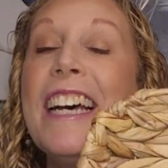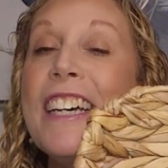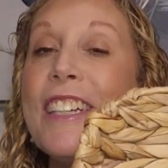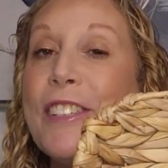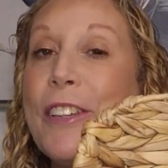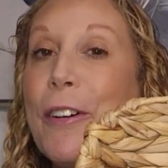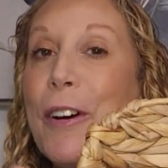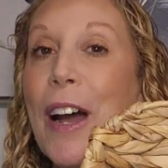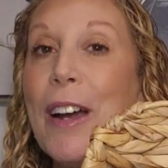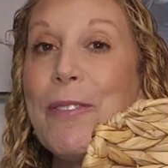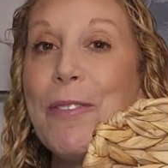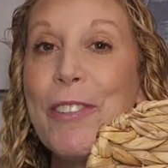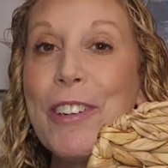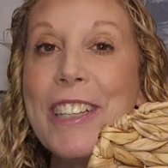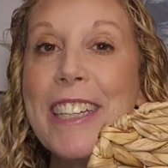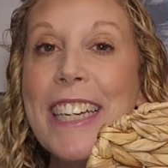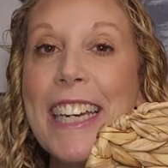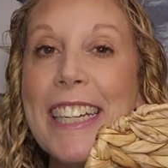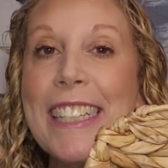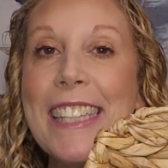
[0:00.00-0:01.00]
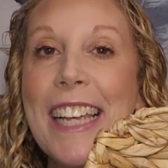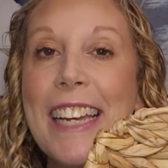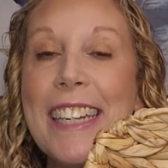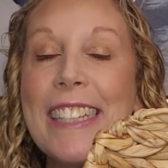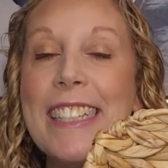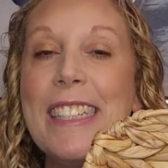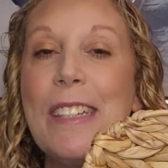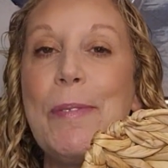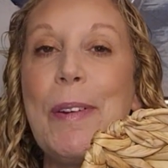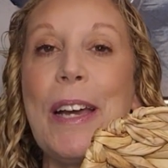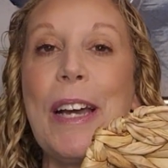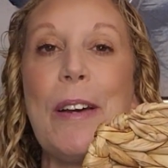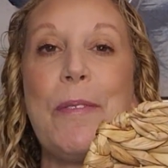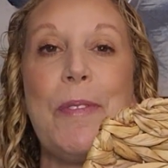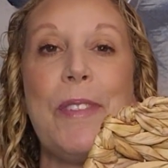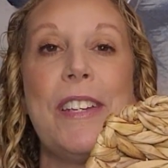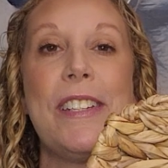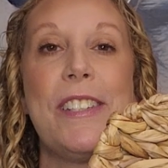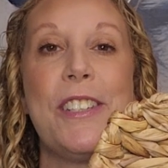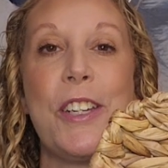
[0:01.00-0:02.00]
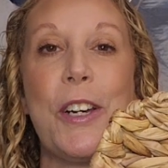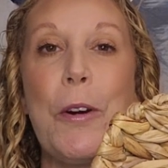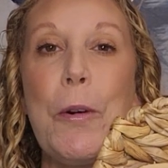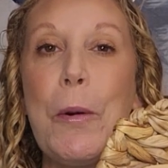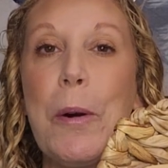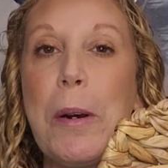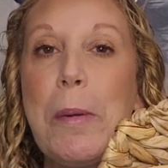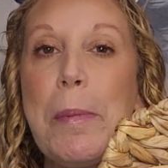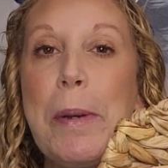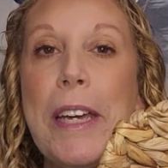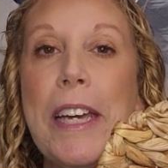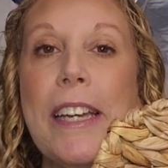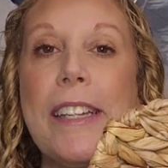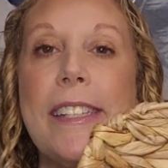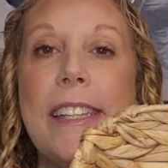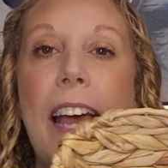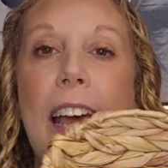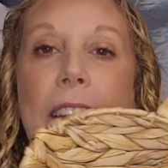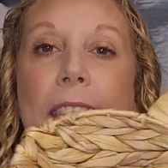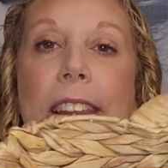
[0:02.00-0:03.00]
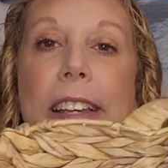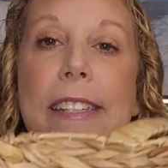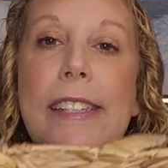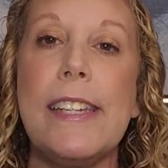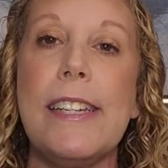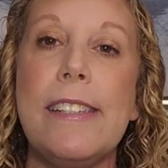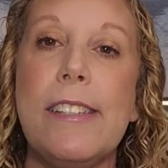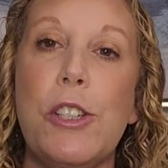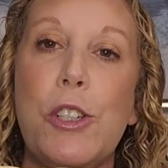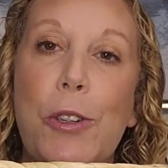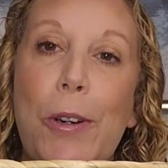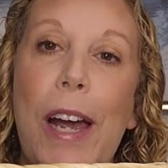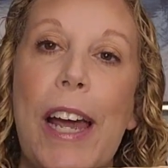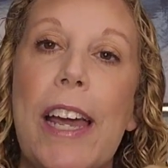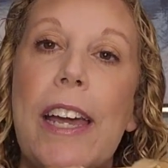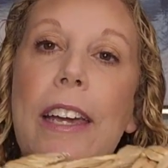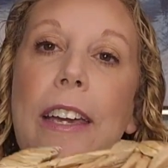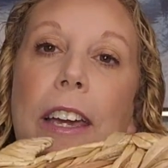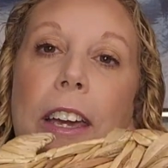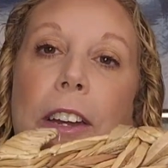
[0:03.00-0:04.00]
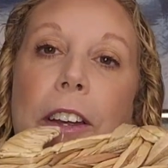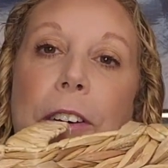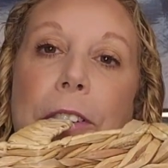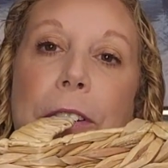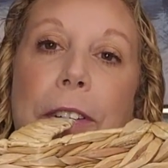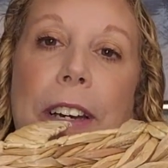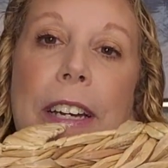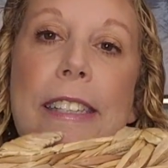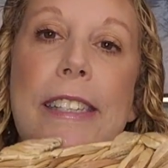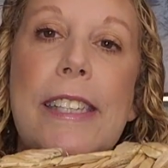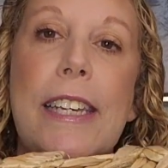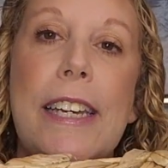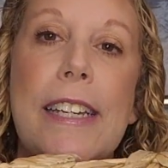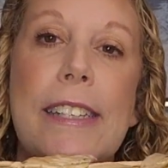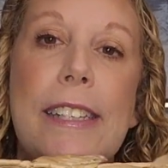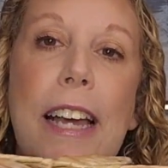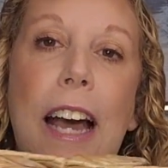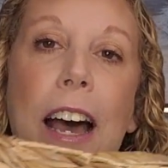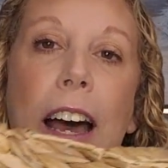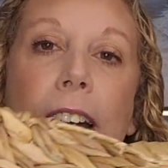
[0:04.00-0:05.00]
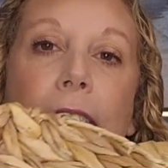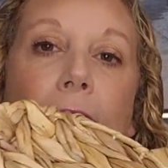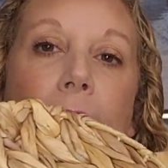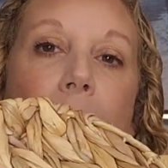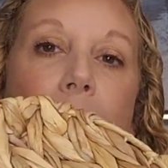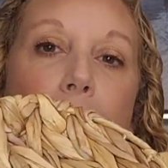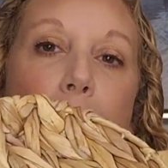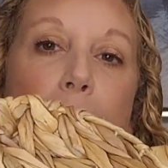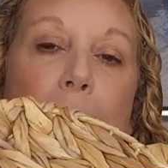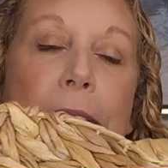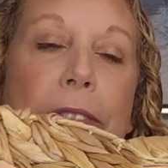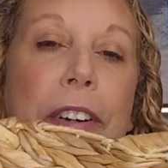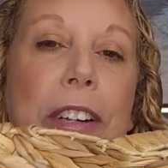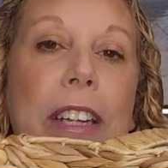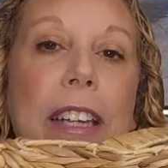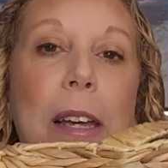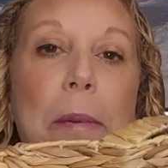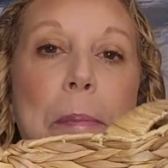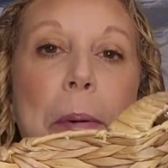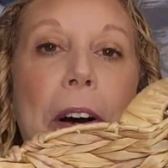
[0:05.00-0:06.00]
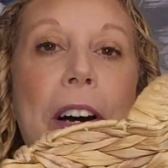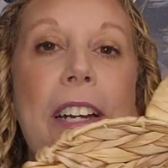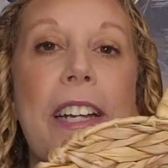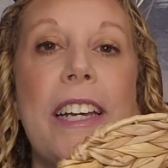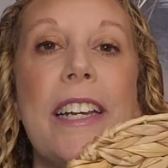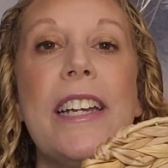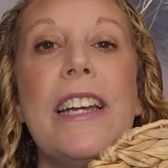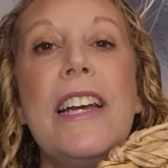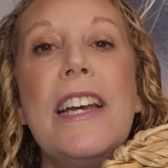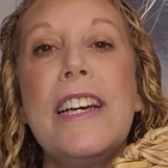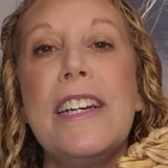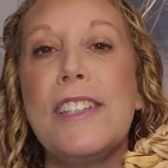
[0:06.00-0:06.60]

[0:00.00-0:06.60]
So I'm really excited to pick up this decor piece. And this is a tray. You know, you can see it's got a little bit of a lip on it.